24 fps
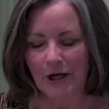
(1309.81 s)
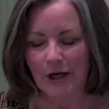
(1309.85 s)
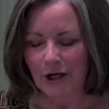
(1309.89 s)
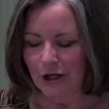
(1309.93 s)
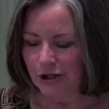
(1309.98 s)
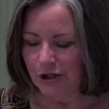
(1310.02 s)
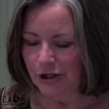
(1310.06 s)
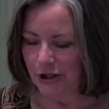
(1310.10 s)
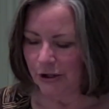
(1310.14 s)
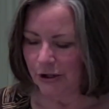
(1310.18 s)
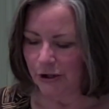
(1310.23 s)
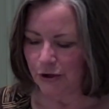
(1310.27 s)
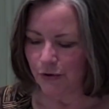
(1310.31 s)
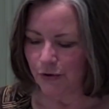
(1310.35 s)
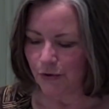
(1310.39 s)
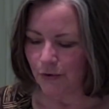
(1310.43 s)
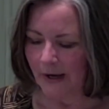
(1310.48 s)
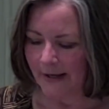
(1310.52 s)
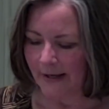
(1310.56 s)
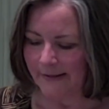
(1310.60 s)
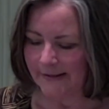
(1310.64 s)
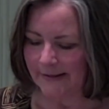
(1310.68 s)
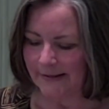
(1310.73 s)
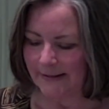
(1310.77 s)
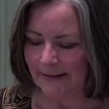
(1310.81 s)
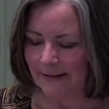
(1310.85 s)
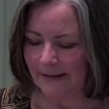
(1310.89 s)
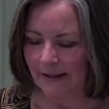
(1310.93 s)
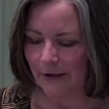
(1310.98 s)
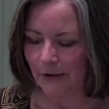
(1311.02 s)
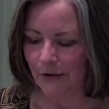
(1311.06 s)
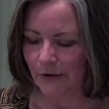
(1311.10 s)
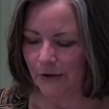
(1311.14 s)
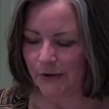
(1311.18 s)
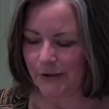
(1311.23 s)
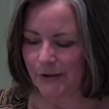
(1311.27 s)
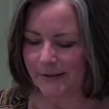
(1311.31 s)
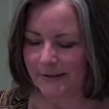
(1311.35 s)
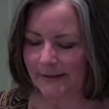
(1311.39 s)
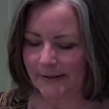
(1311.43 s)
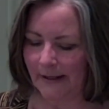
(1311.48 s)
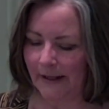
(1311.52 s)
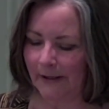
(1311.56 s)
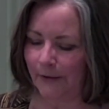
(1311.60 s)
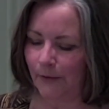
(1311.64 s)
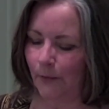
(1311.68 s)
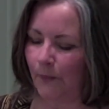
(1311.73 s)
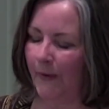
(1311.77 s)
She trusted her
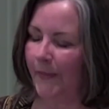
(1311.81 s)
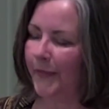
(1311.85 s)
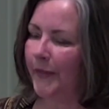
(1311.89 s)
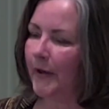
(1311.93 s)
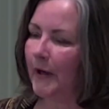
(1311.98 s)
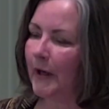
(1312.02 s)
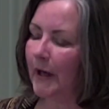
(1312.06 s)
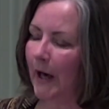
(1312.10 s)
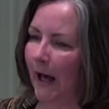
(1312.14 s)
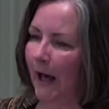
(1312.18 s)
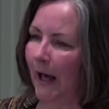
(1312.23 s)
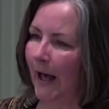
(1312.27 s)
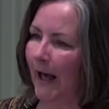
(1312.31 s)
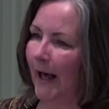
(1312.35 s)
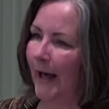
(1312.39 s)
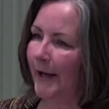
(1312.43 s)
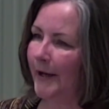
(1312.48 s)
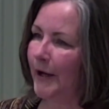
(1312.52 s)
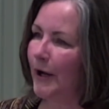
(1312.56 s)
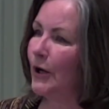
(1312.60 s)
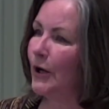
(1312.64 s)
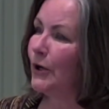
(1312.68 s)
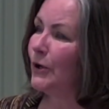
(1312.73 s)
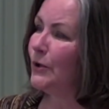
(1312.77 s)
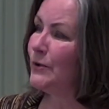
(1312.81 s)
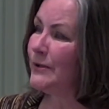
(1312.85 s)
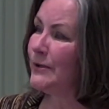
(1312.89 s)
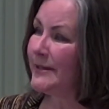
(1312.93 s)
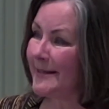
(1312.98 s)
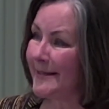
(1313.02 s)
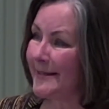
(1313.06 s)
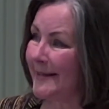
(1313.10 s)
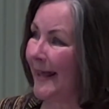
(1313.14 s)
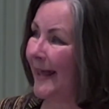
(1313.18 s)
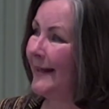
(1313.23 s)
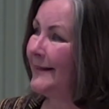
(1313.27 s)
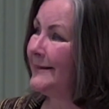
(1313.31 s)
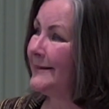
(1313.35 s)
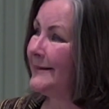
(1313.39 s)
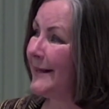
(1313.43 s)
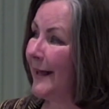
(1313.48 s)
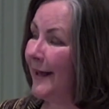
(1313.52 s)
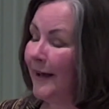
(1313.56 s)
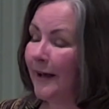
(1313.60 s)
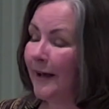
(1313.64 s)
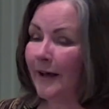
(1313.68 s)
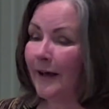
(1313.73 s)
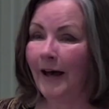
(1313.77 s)
son with the God who sent
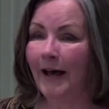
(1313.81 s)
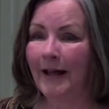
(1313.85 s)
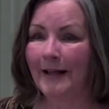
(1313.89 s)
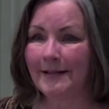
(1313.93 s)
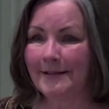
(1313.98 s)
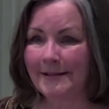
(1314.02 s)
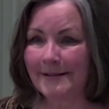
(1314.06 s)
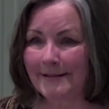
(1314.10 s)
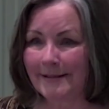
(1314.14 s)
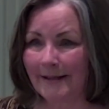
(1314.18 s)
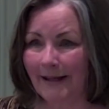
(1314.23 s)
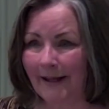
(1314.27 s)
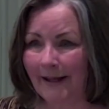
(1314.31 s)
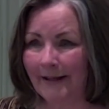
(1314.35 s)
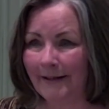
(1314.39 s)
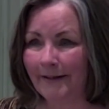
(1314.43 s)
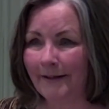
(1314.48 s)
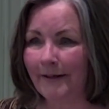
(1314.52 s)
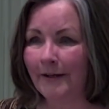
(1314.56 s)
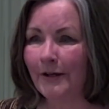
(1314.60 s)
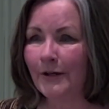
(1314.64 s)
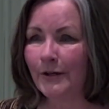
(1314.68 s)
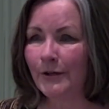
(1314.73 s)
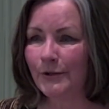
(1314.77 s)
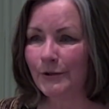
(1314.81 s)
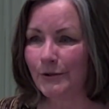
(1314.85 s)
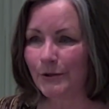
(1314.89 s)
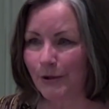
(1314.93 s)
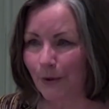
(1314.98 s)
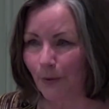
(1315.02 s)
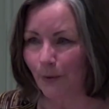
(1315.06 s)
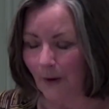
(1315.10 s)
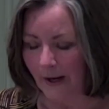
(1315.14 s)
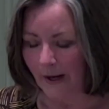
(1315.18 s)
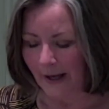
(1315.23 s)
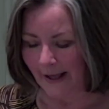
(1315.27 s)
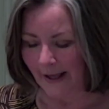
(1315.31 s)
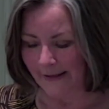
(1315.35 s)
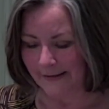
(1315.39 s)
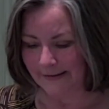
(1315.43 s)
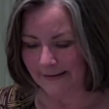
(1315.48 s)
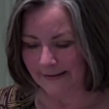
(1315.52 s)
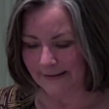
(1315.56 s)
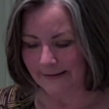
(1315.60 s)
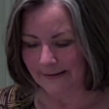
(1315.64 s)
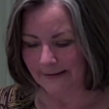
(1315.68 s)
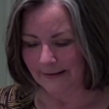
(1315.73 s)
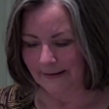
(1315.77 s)
God's son to
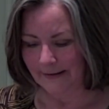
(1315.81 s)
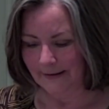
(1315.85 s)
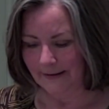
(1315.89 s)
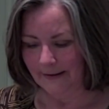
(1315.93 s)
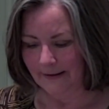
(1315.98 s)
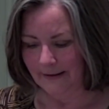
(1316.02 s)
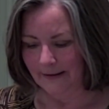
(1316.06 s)
us.